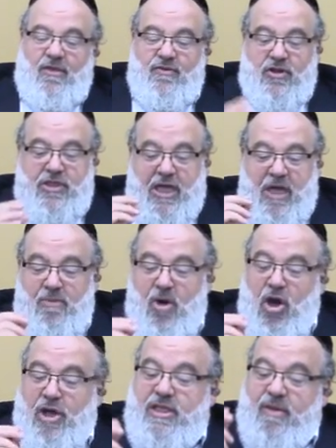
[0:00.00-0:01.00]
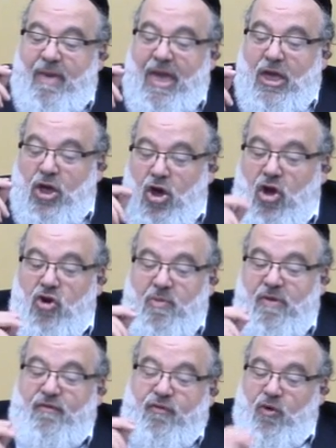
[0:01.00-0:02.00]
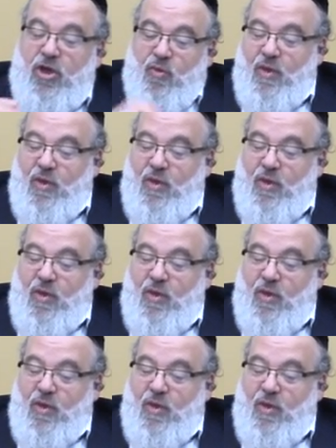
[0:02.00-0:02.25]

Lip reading: Don't the Gemara they made car before he